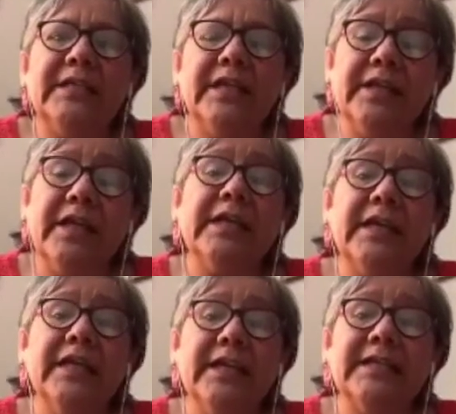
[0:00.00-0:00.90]
then I
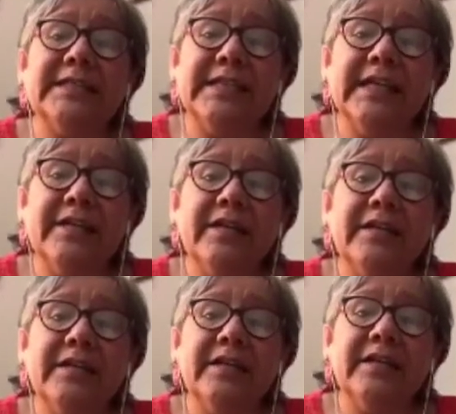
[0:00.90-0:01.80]
can extend
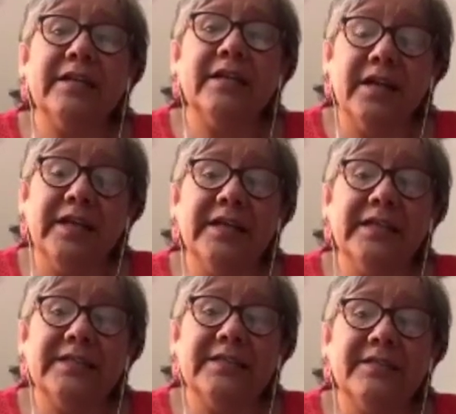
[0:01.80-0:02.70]
kindness.